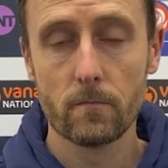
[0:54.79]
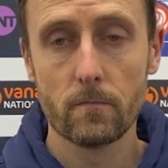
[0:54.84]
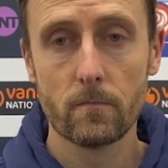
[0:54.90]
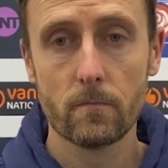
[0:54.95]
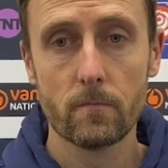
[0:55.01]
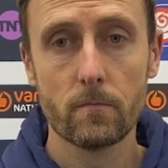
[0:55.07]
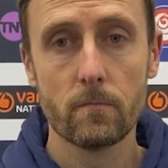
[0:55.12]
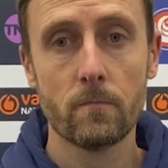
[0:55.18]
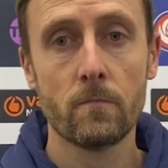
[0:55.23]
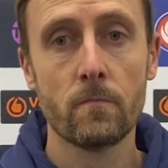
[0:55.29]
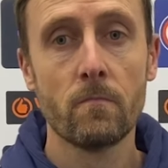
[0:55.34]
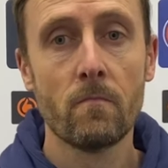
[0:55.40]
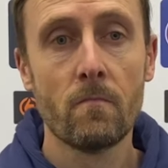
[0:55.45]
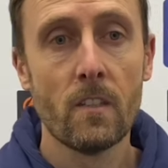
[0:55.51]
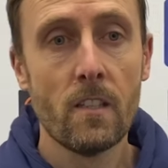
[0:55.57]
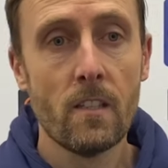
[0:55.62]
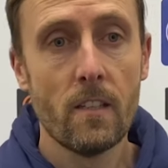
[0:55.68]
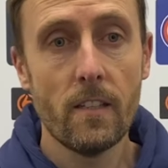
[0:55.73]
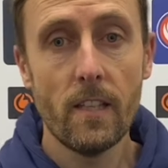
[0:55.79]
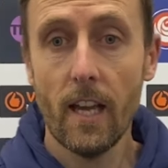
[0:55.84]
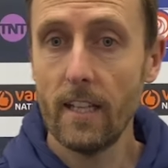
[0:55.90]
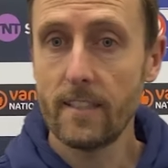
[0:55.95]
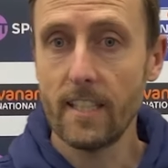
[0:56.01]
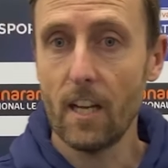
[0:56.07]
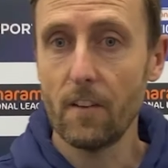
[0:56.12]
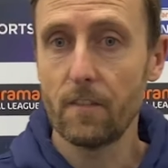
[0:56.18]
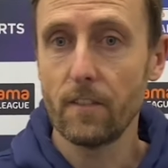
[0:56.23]
season.
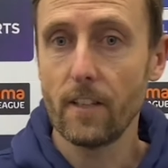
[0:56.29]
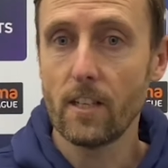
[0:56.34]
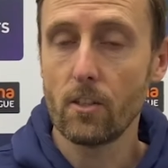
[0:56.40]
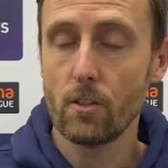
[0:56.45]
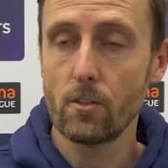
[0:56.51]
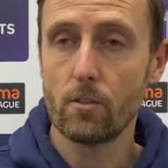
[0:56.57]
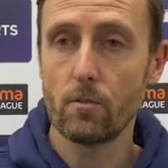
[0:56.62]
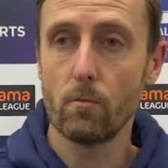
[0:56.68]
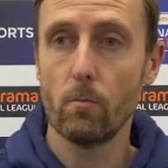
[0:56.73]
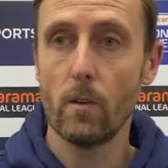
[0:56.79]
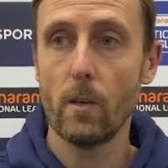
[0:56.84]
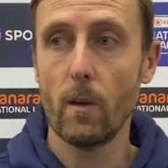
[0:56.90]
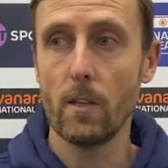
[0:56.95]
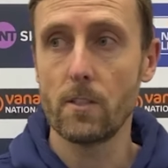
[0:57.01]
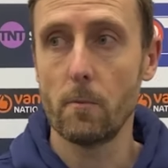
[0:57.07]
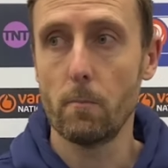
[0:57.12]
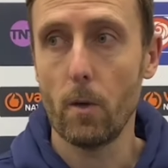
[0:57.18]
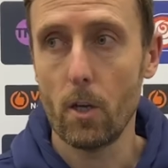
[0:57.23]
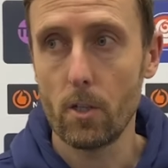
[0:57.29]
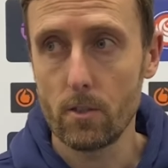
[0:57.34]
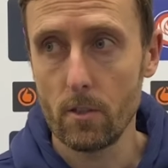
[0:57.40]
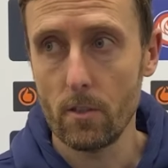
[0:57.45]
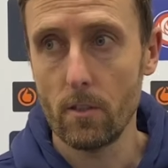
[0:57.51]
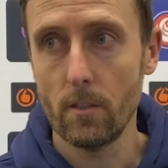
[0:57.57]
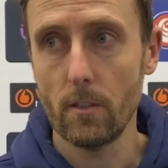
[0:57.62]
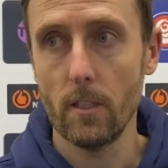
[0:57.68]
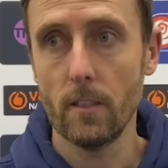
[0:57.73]
Yeah, definitely, because we went to
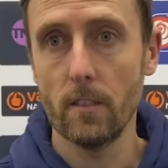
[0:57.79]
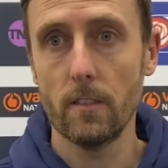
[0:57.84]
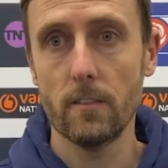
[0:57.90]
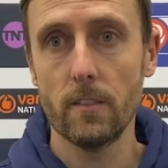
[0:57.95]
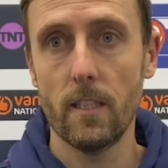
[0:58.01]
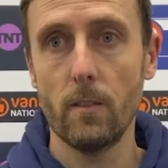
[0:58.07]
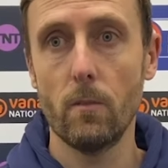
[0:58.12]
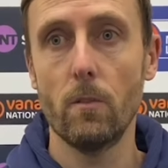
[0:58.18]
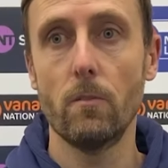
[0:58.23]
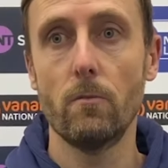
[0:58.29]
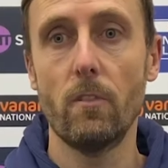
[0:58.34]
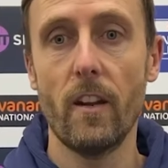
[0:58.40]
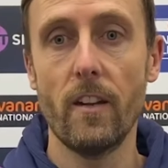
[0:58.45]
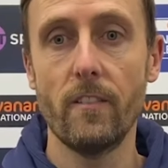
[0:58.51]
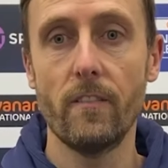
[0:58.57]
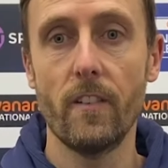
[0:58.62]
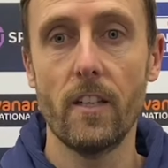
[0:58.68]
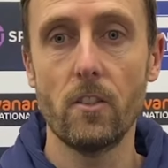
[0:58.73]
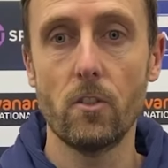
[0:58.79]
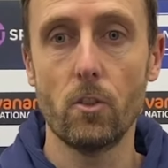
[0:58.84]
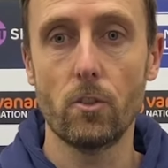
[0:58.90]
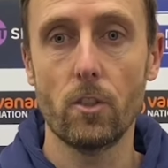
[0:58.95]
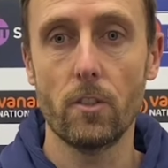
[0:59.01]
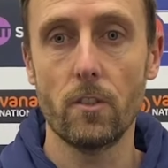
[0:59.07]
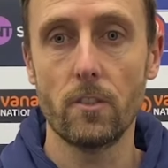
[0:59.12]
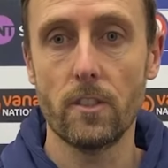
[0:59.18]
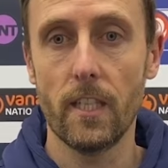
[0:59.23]
Boston and, and they were very, very good
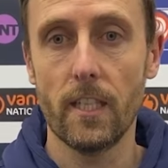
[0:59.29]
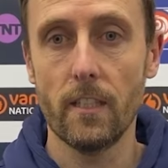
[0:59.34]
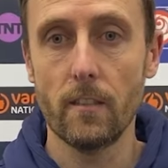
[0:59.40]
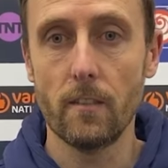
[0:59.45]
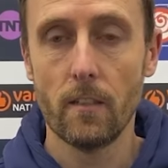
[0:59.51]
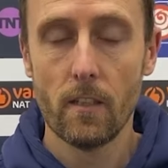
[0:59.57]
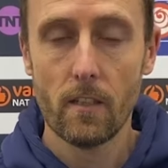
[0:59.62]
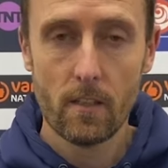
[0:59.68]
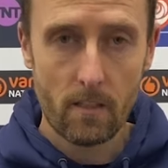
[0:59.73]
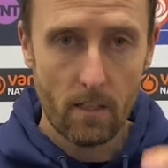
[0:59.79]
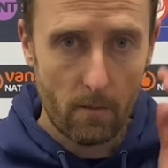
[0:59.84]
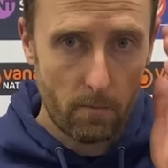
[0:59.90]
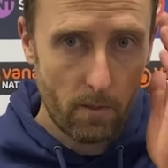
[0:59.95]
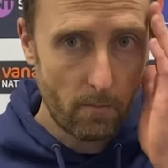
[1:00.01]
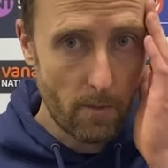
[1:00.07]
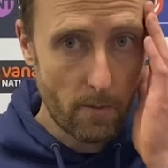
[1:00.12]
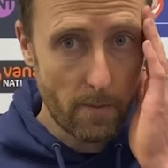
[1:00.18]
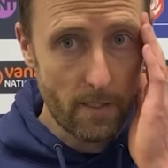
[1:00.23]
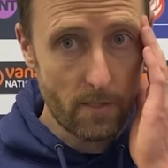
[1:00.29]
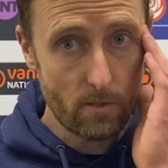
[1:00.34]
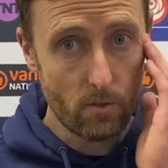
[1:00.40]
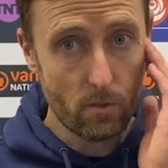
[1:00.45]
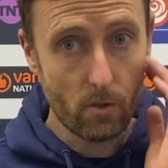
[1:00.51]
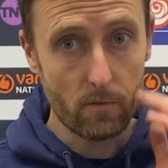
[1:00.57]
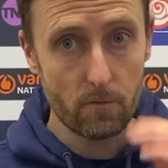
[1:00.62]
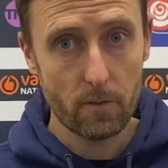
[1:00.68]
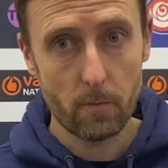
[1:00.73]
on the day. And and probably beat us
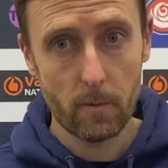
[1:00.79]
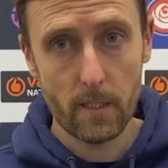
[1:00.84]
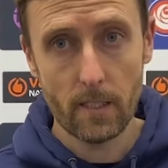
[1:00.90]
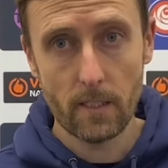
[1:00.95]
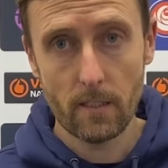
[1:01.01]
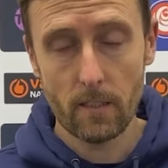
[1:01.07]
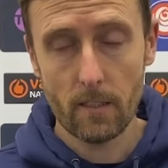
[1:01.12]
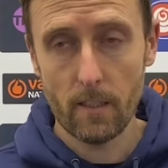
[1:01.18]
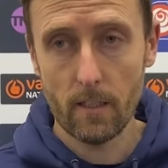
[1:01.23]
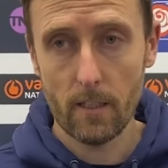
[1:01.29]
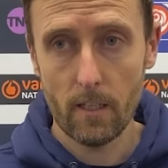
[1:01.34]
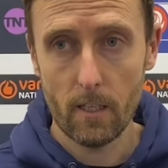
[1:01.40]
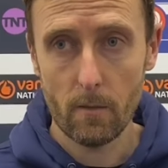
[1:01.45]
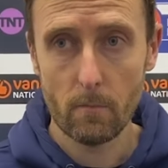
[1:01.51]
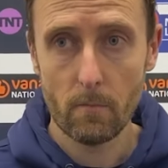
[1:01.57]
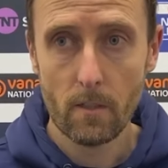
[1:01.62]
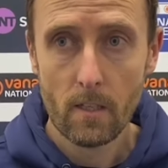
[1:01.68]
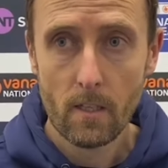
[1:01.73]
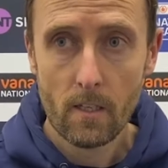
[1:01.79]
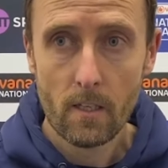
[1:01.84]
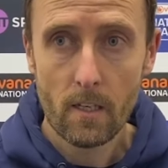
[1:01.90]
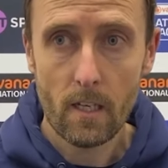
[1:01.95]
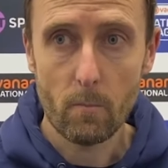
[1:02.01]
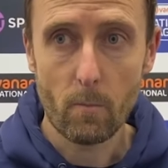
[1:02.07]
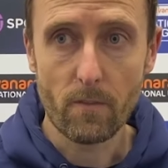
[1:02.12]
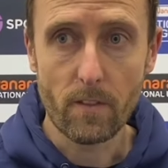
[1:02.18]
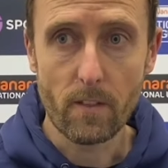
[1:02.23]
comfortably. Um,
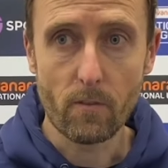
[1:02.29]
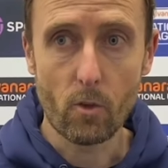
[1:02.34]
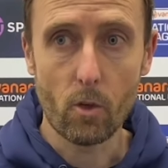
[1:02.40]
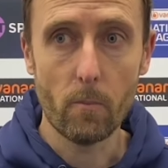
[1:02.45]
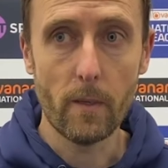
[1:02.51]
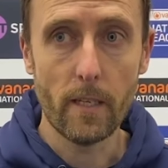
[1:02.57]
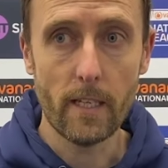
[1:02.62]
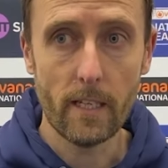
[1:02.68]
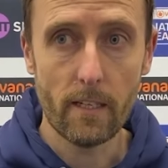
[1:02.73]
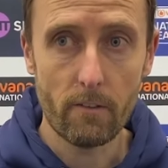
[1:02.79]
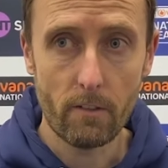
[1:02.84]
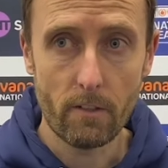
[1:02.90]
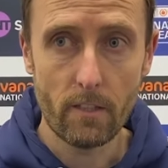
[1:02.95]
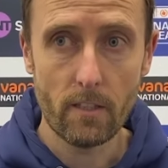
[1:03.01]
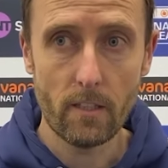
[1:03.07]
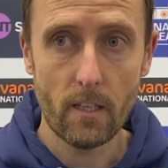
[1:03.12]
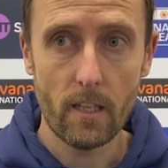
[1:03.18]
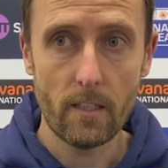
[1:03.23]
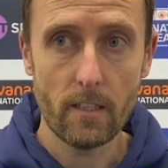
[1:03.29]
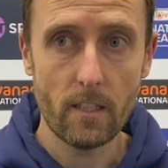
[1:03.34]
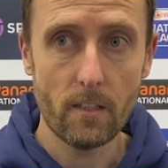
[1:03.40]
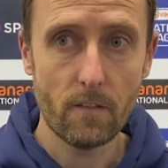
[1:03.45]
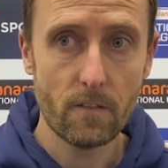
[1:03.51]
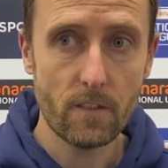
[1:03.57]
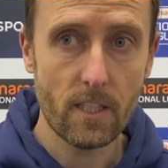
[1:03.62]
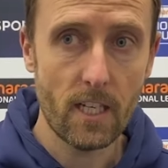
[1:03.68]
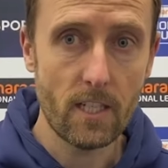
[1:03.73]
and if they've come here and, and
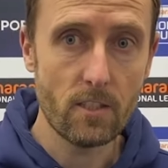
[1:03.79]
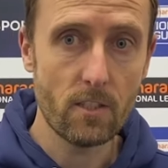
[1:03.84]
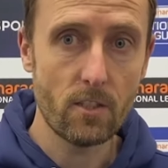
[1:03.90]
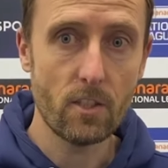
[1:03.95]
they've changed the